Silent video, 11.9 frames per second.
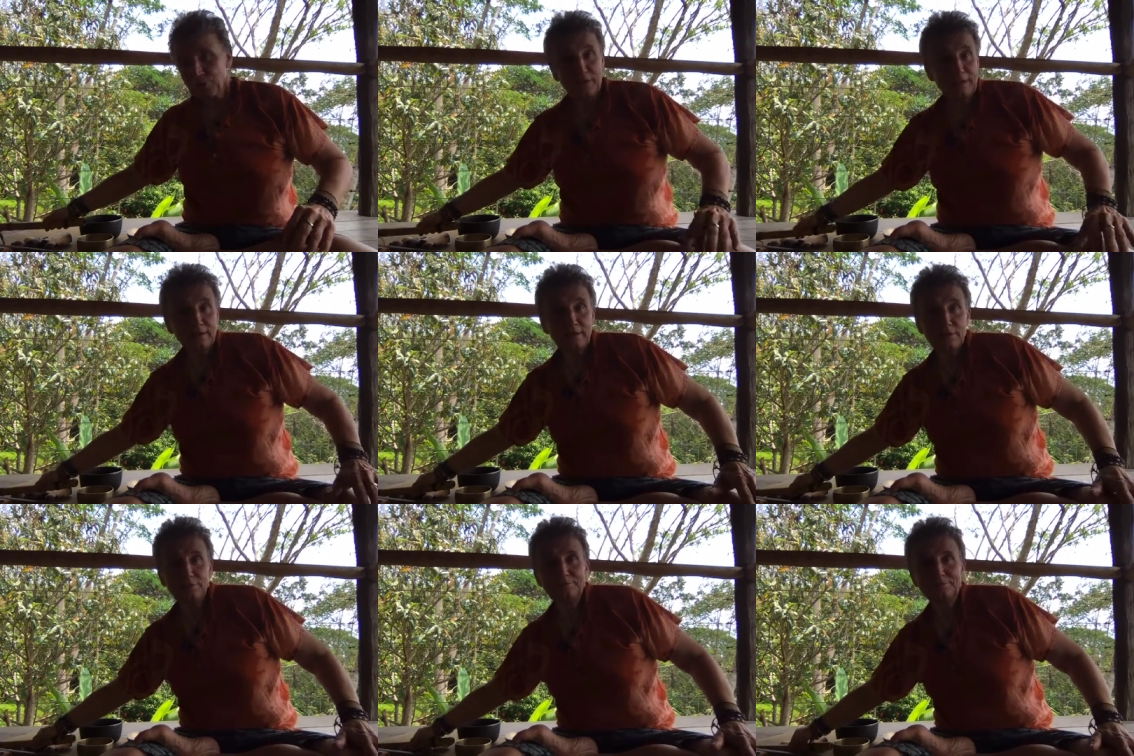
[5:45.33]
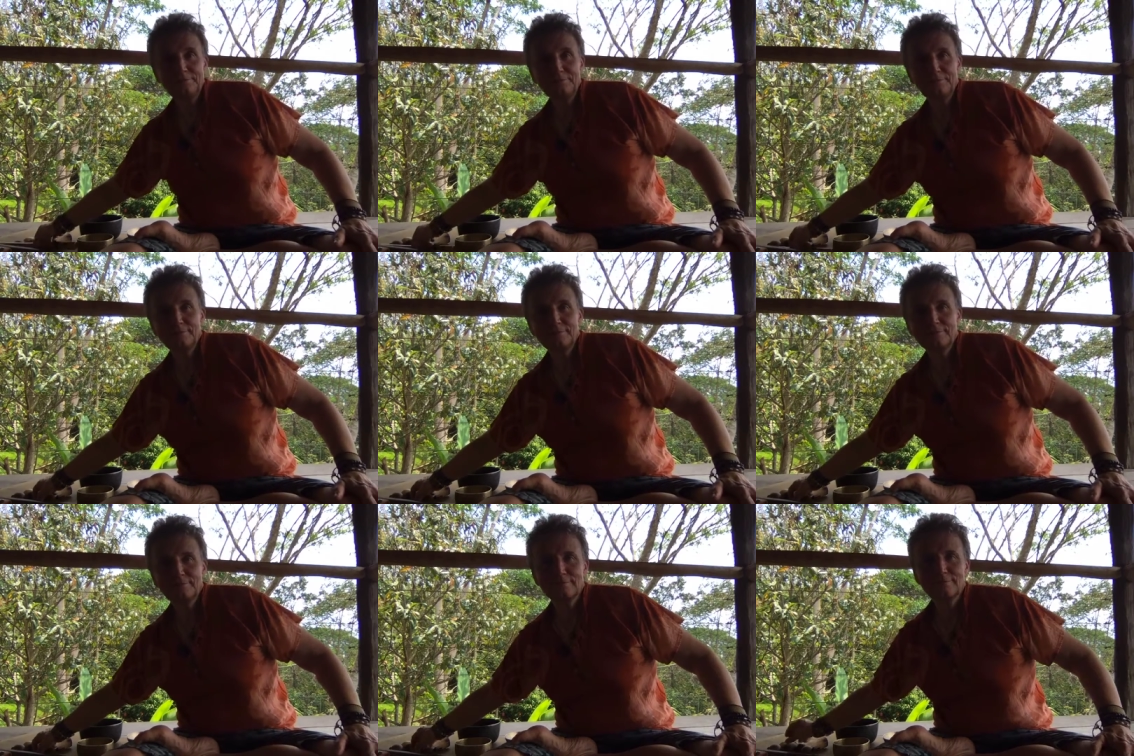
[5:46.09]
thank you
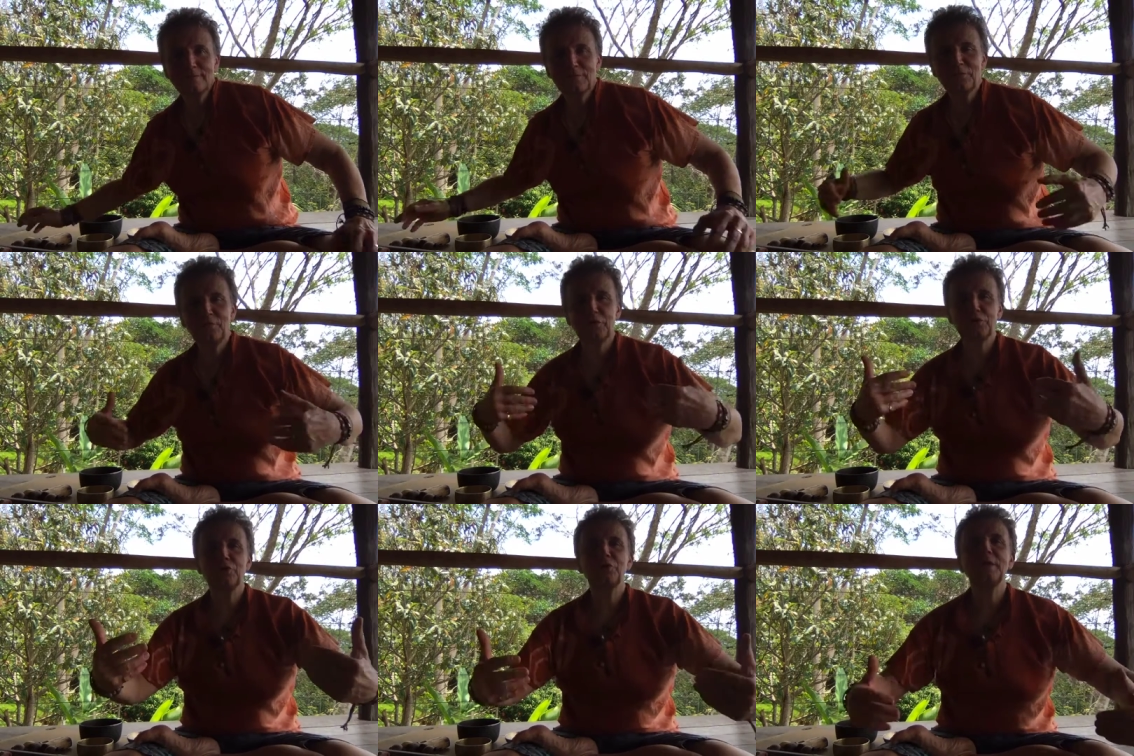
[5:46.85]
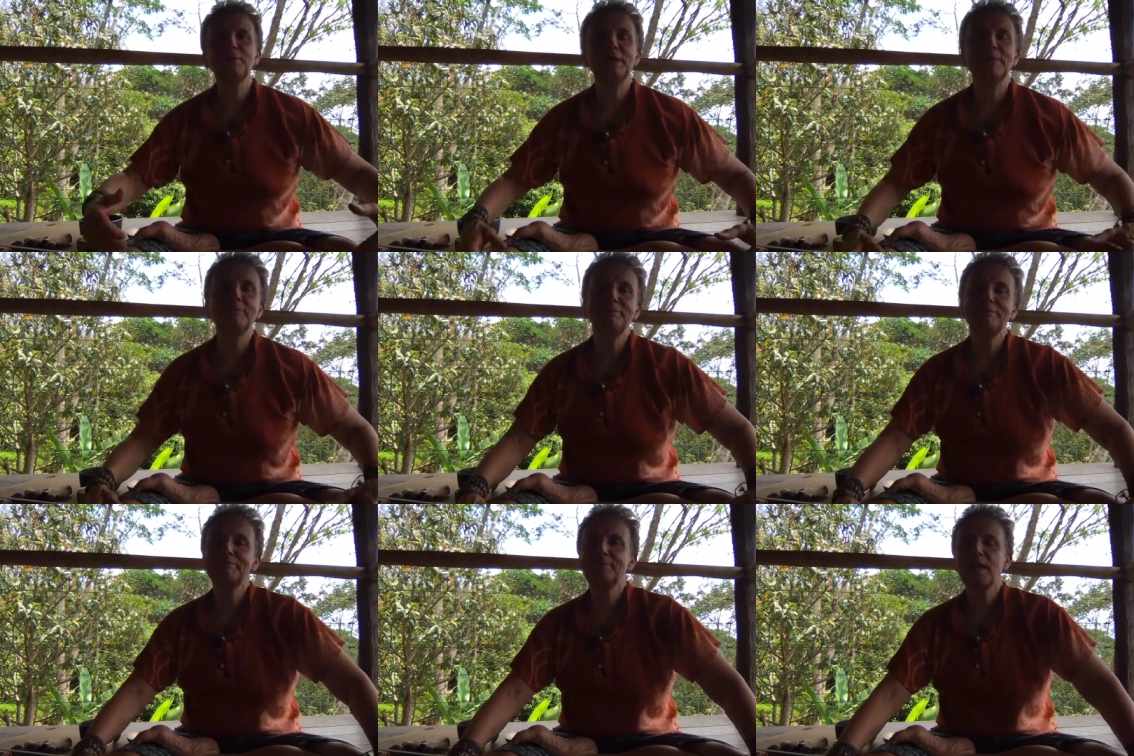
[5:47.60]
for joining me
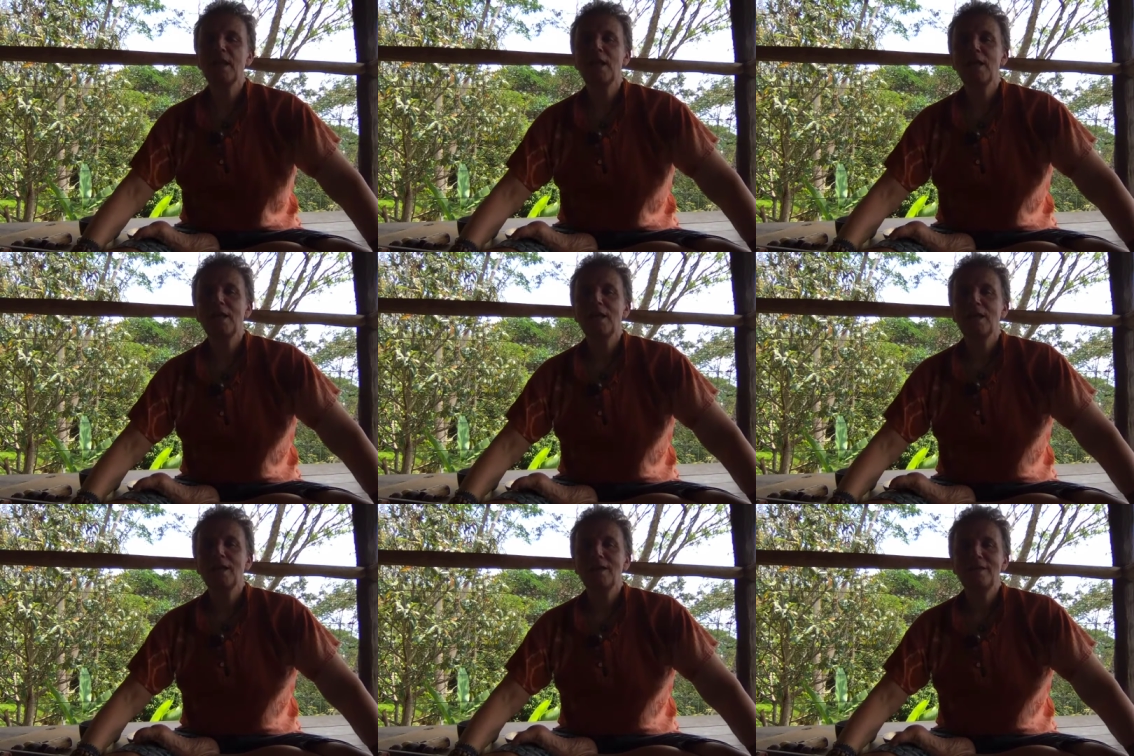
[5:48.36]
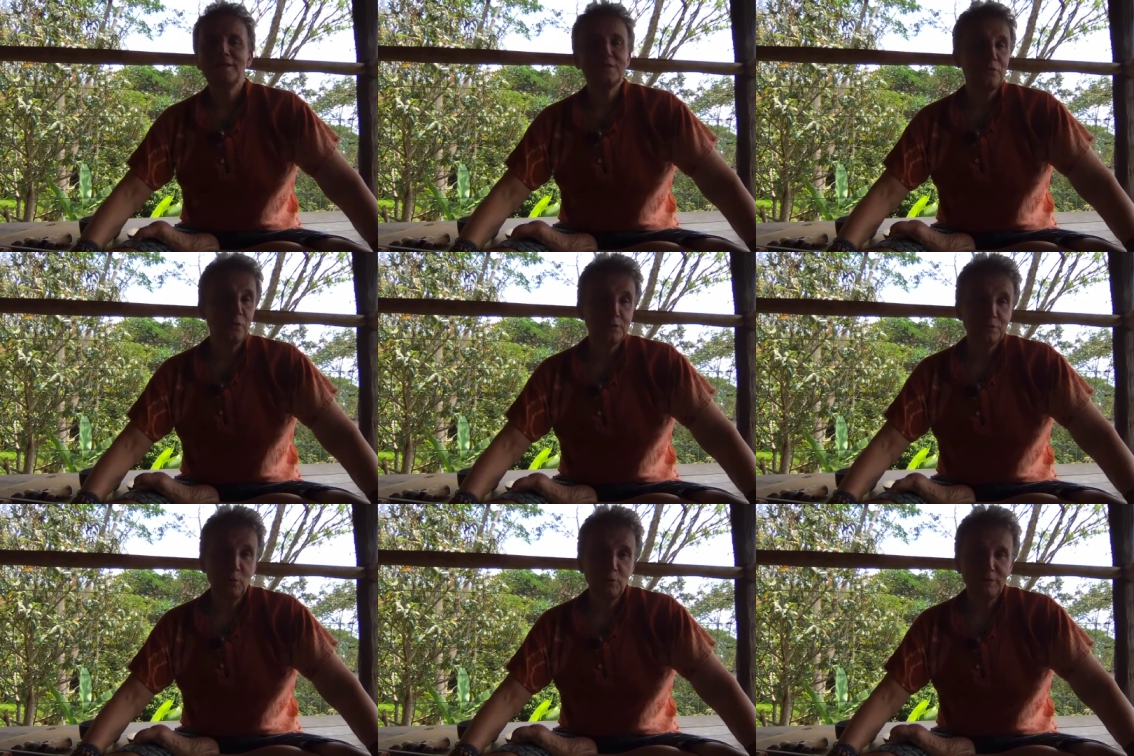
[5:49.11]
in this first
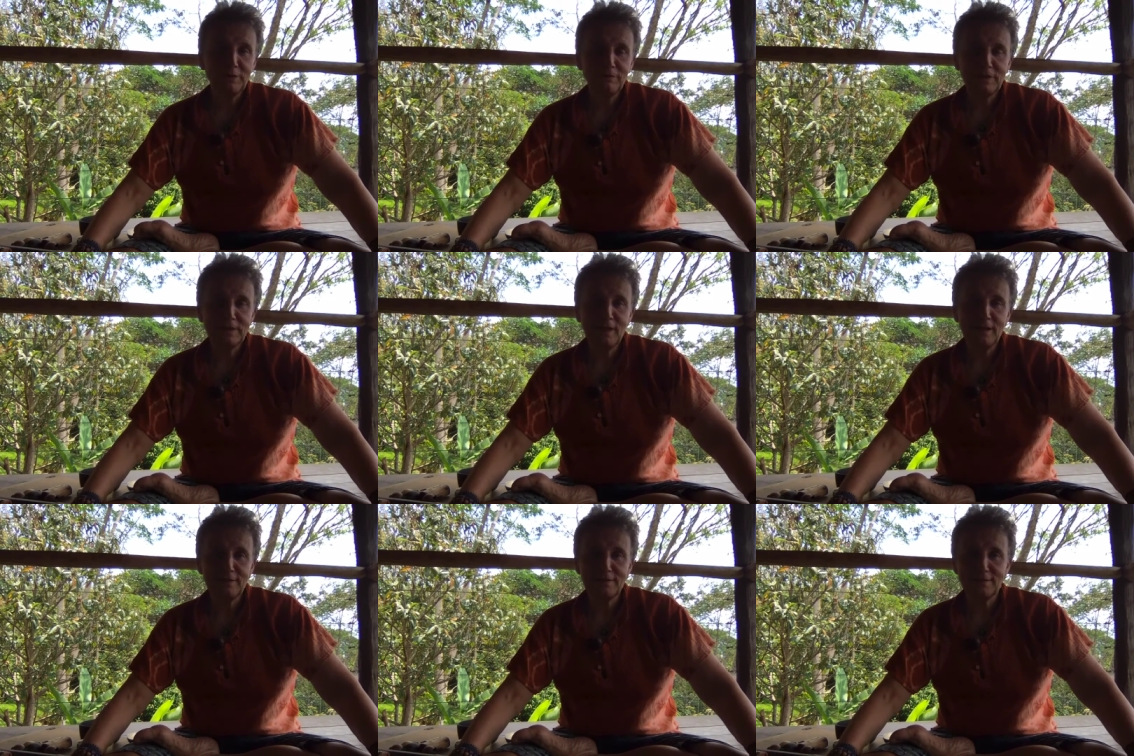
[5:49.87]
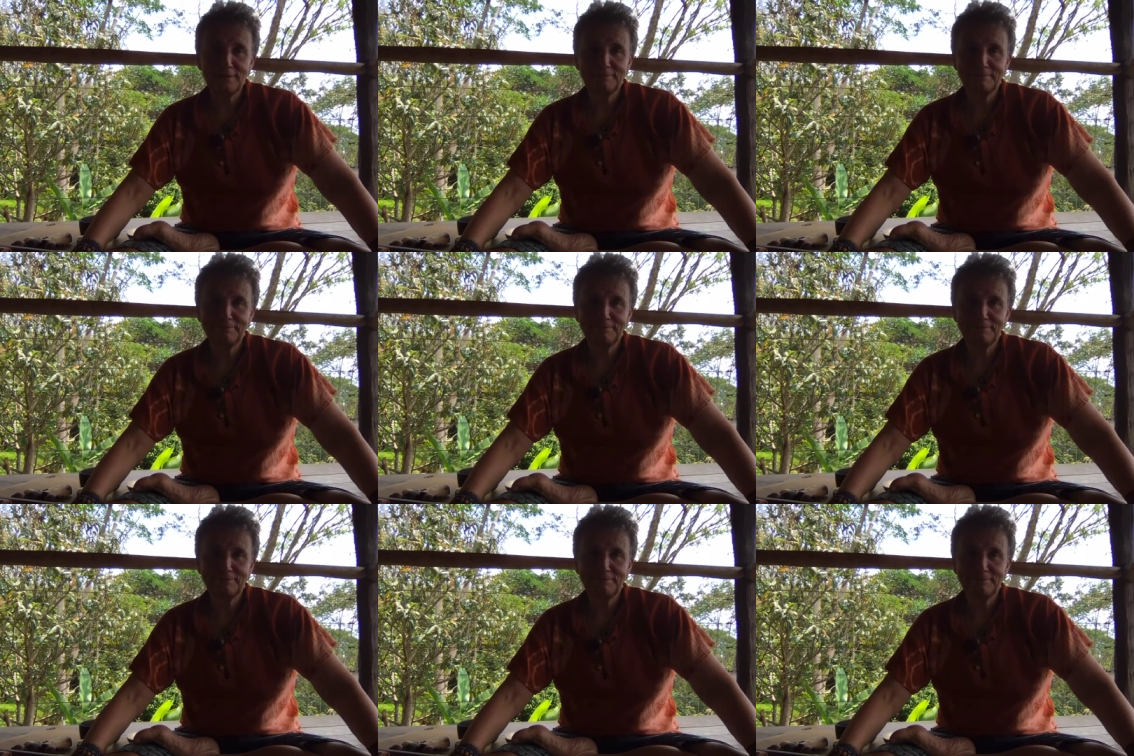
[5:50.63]
moment of vitality.